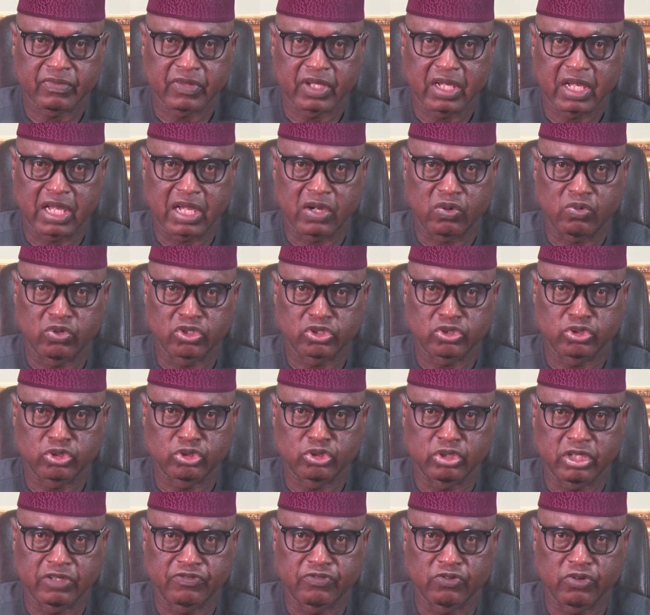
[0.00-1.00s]
I want to
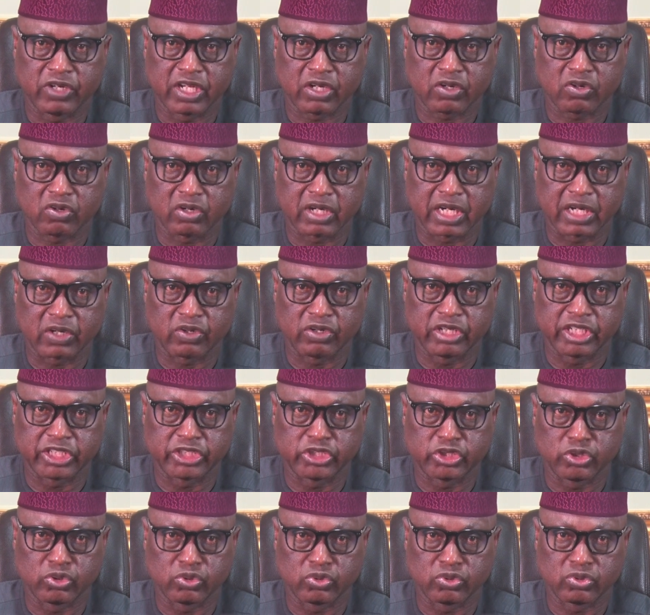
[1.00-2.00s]
joyfully congratulate
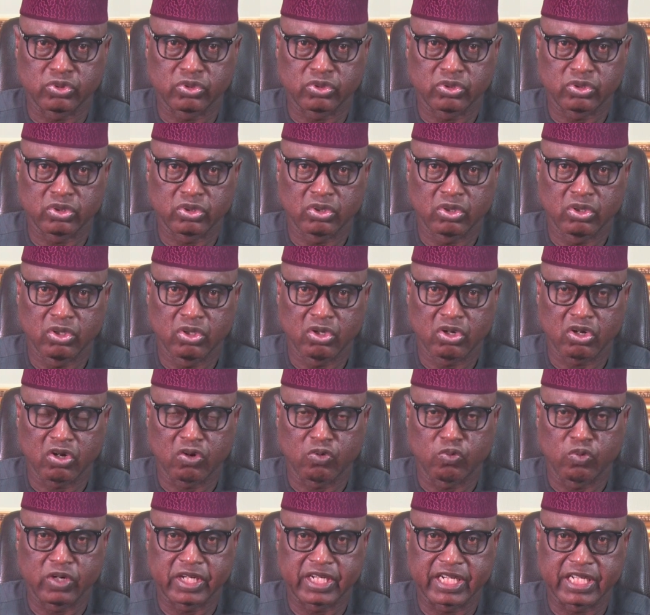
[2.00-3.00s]
you on
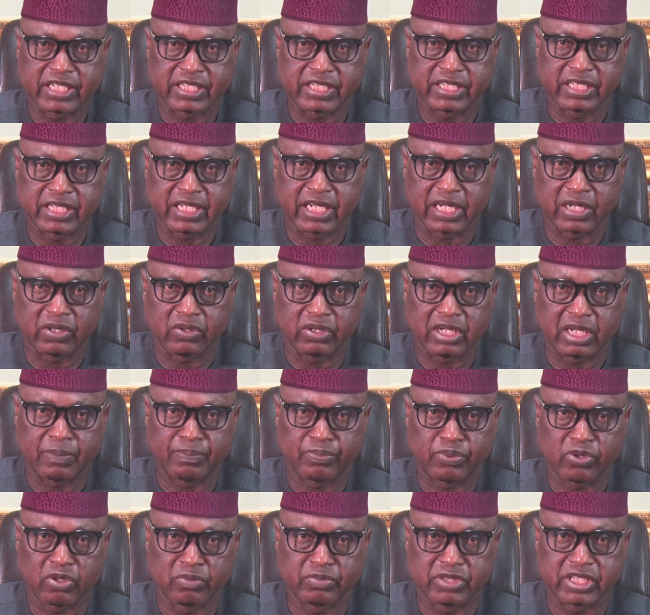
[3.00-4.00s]
witnessing another
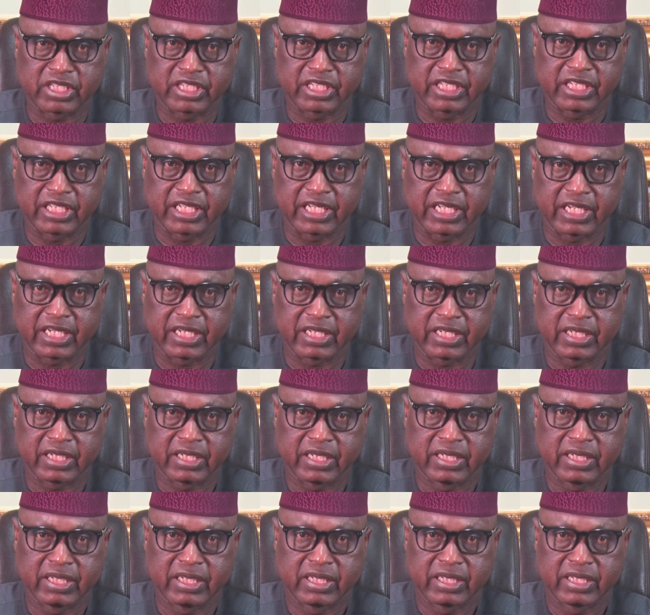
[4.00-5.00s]
promising year
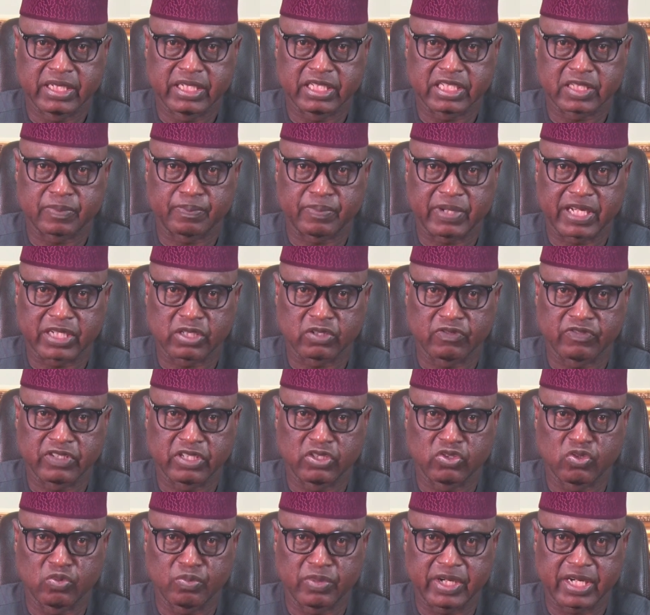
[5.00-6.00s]
in spite of the
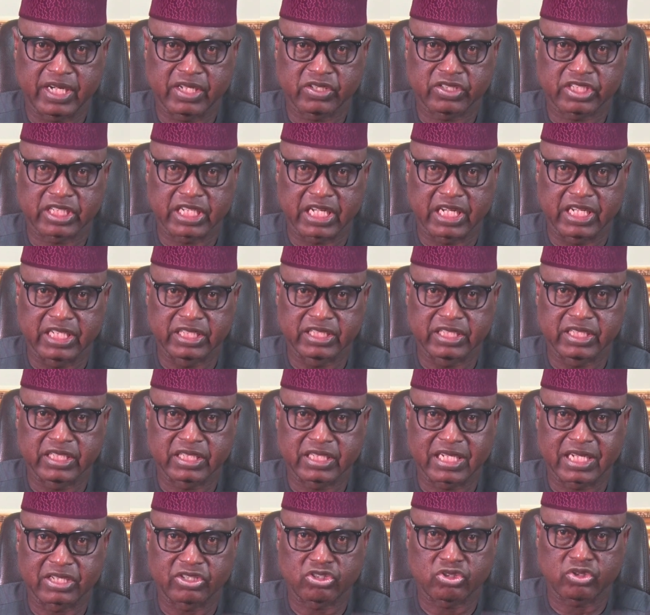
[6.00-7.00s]
numerous challenges
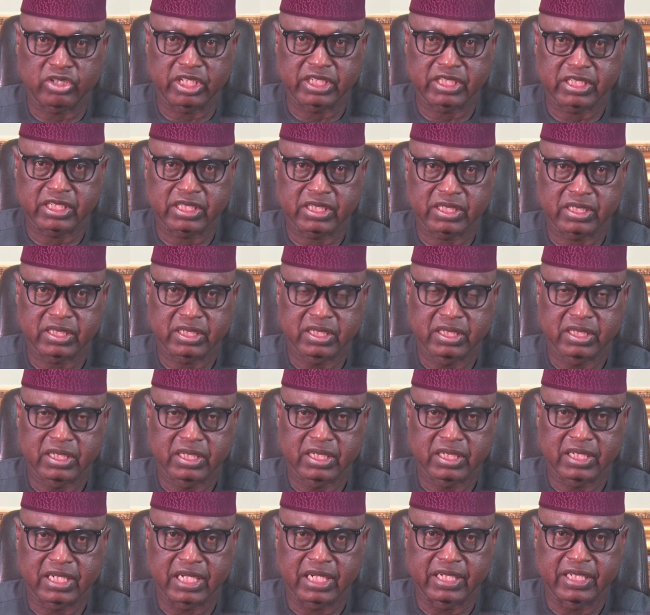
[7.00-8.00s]
and threats
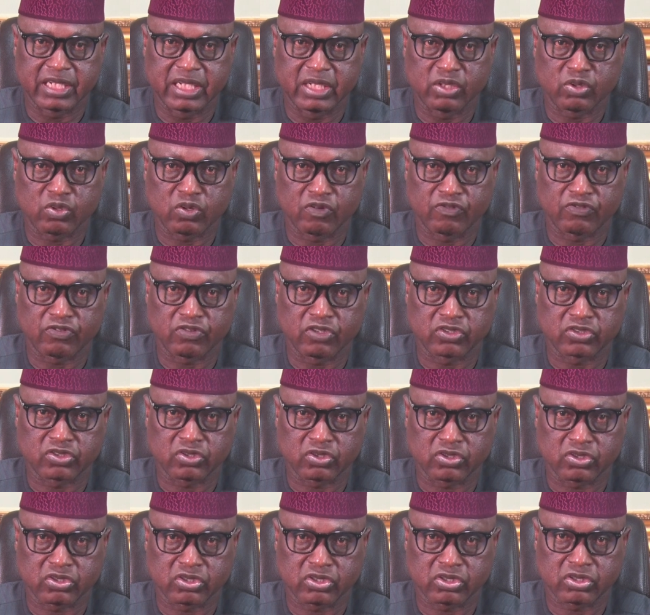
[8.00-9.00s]
that daily confront
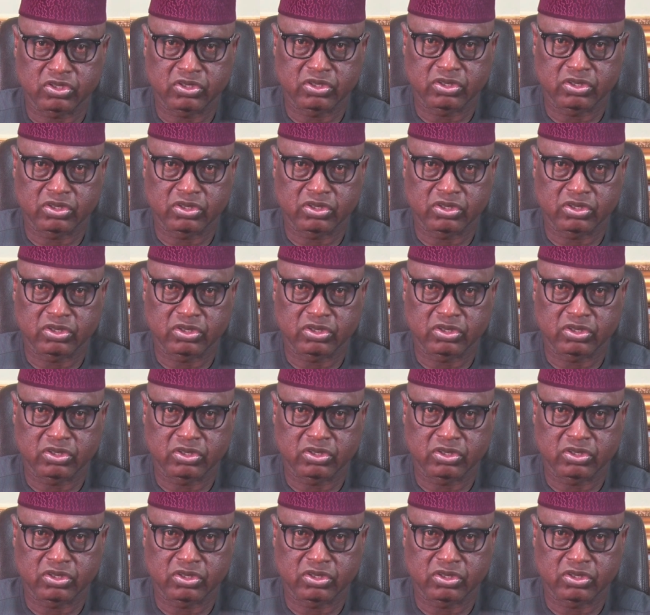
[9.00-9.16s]
us.